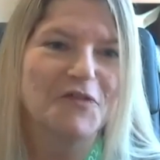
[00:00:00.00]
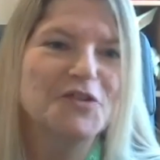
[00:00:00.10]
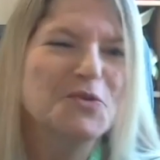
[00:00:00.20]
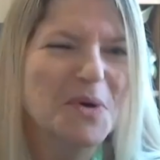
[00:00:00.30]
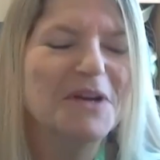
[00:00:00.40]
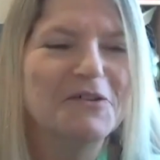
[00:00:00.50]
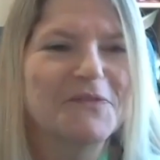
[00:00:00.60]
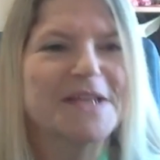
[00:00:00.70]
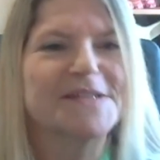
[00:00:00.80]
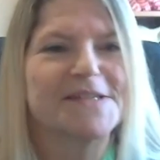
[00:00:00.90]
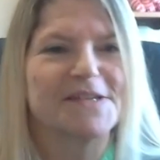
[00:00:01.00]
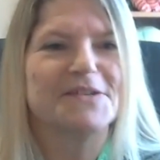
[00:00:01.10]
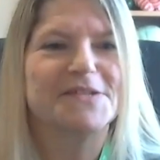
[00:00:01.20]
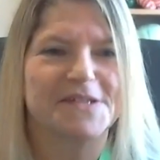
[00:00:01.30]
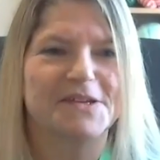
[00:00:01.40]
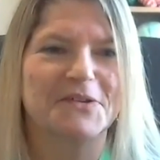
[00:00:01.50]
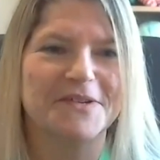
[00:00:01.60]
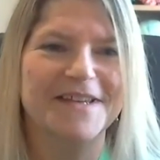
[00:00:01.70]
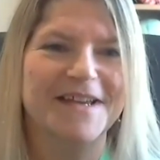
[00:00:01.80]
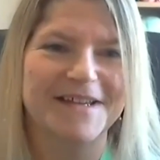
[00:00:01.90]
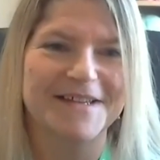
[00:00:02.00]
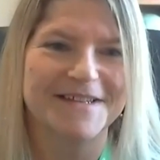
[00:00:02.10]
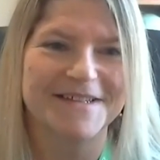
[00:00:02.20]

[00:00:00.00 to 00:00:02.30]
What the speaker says: I do quite a lot of exercise, so yeah.